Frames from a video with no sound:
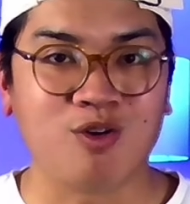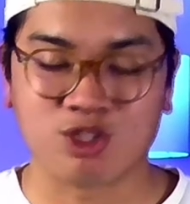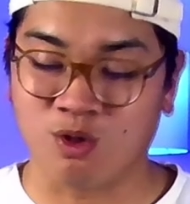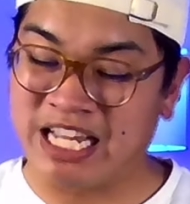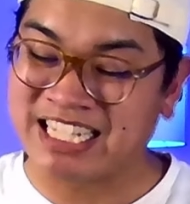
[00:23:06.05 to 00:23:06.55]

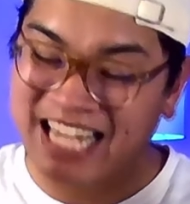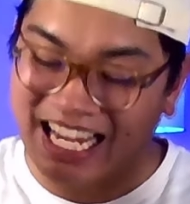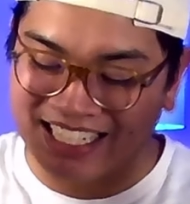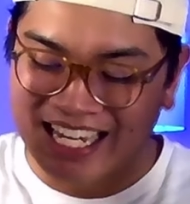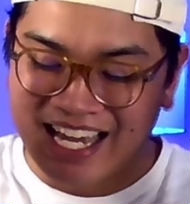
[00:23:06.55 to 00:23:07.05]
So it
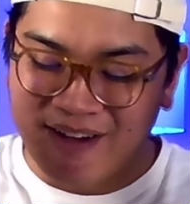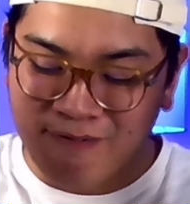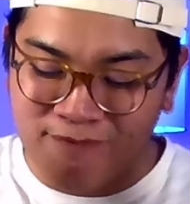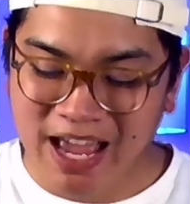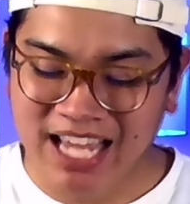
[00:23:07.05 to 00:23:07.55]
takes
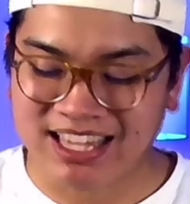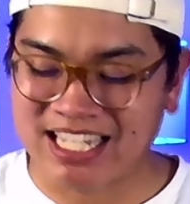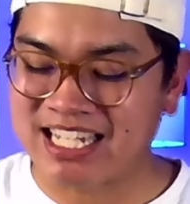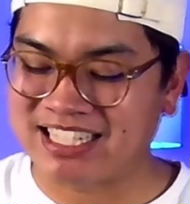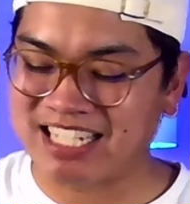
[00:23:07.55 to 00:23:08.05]
faith,
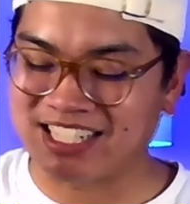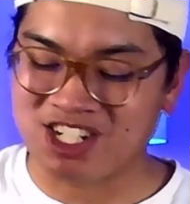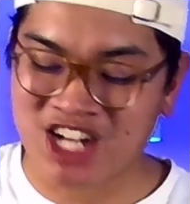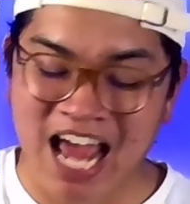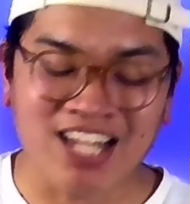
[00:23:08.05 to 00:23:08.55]
it takes a
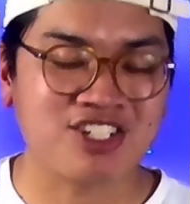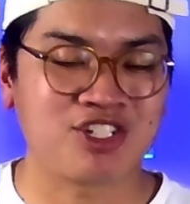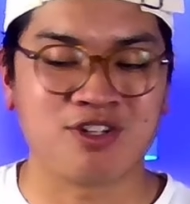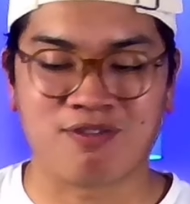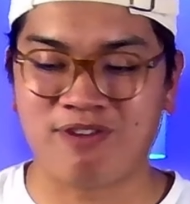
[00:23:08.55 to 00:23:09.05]
challenge
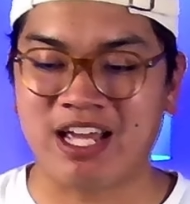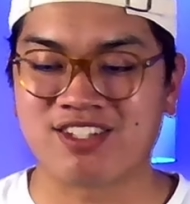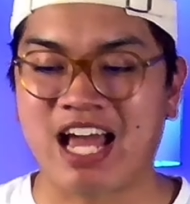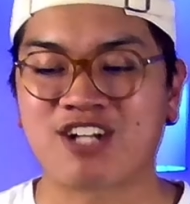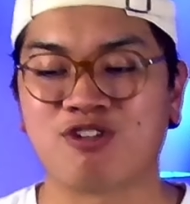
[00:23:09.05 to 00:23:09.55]
to your faith
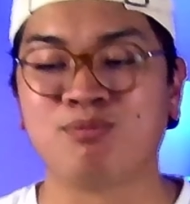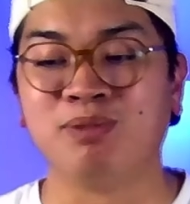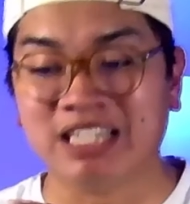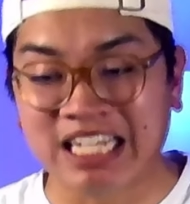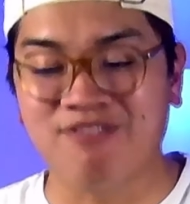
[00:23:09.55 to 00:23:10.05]
to actually
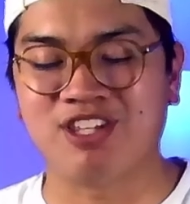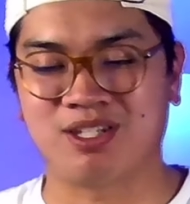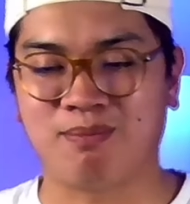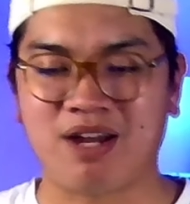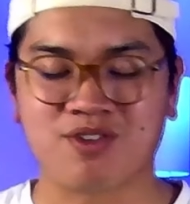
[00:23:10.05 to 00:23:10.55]
believe this
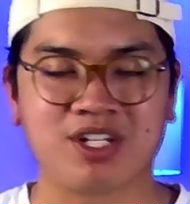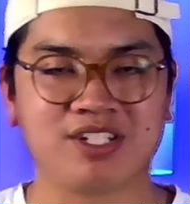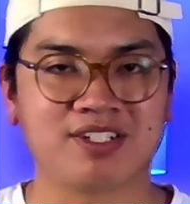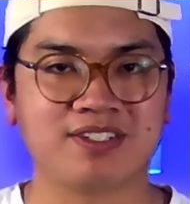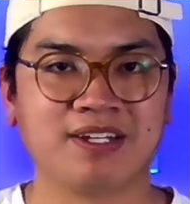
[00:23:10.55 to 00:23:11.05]
about
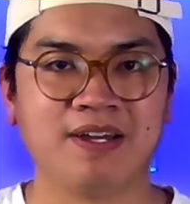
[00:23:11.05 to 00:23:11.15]
Jesus,